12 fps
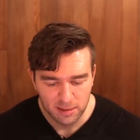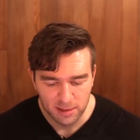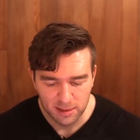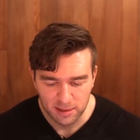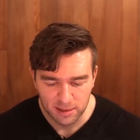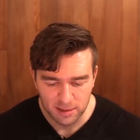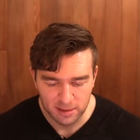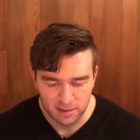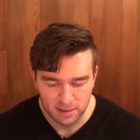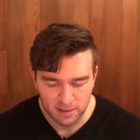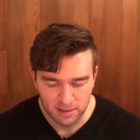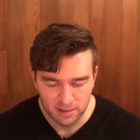
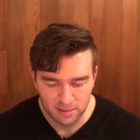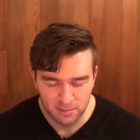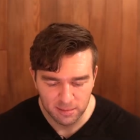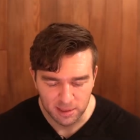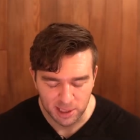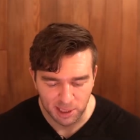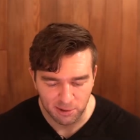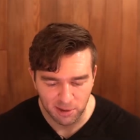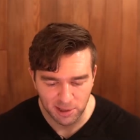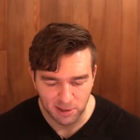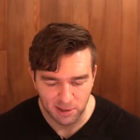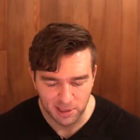Um,
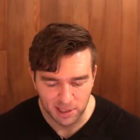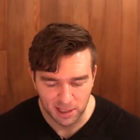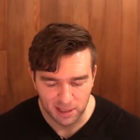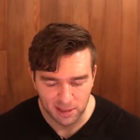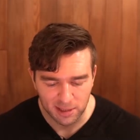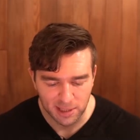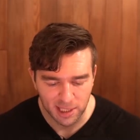steroids are insane.